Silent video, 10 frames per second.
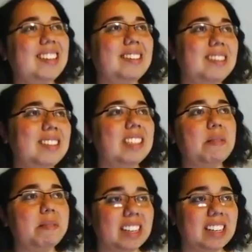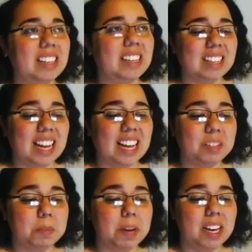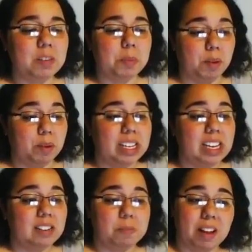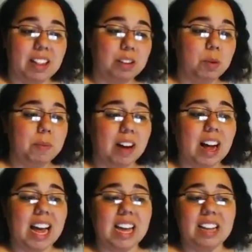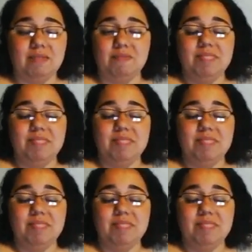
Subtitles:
some of my ex-classmates, but really it's my that's where I